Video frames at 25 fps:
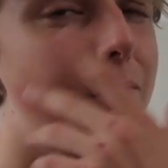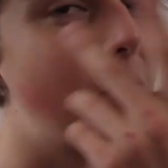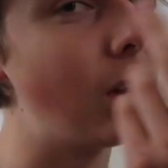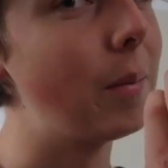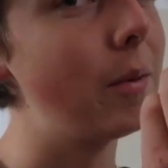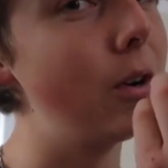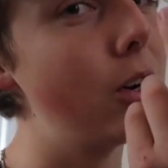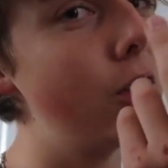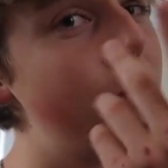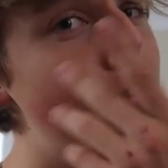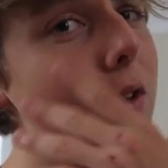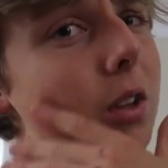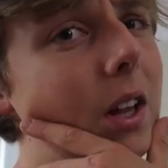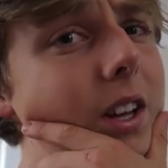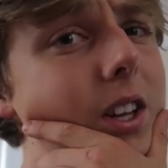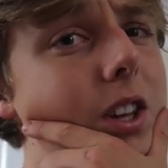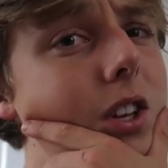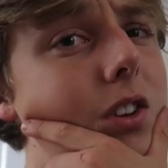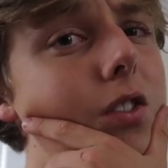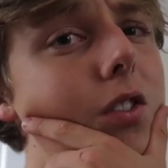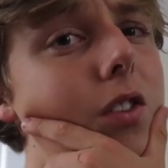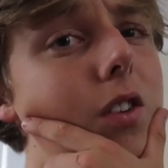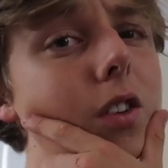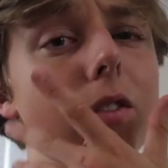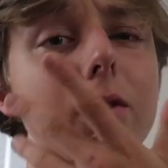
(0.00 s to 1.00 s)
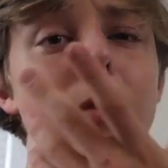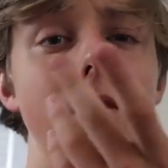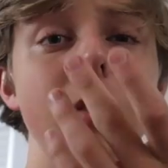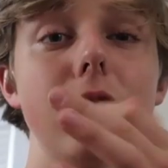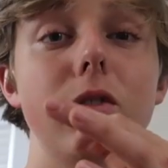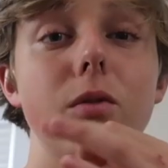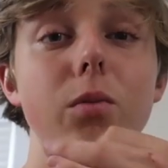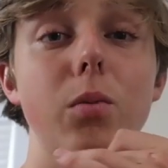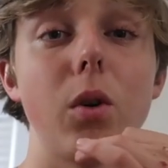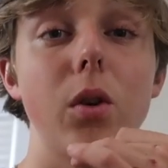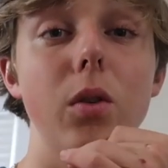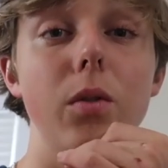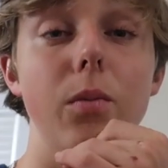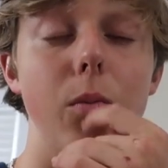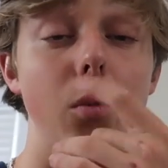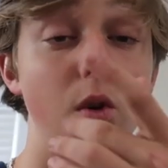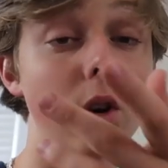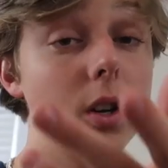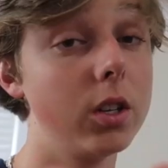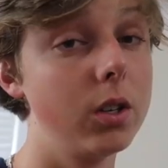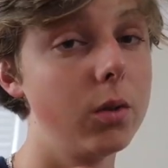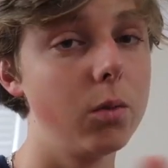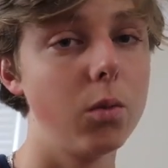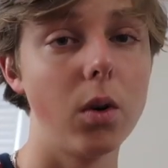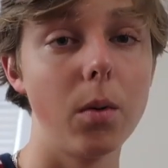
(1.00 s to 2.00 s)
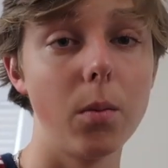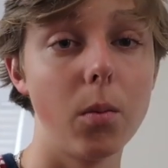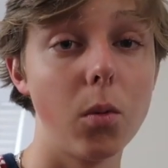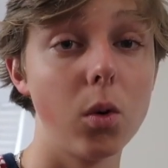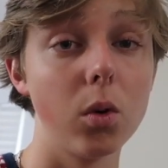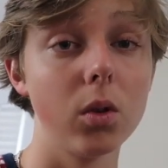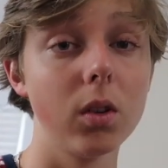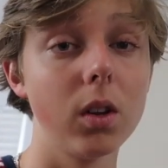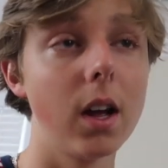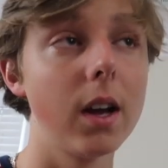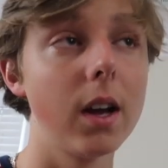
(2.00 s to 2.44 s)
Let me know if you like this video, if this one you want more